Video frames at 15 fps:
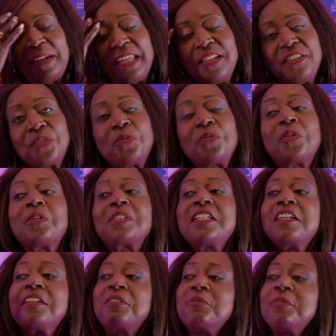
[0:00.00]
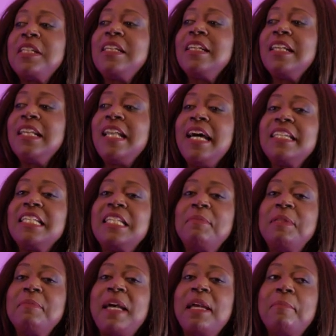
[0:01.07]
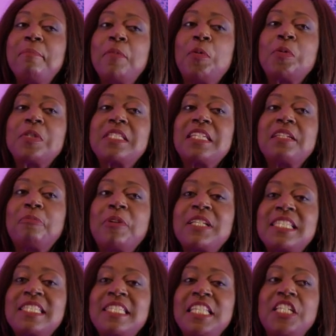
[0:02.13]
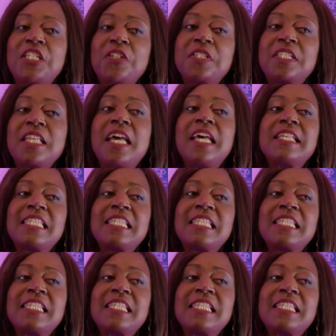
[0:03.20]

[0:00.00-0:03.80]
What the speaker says: in 2003 landed me my most prestigious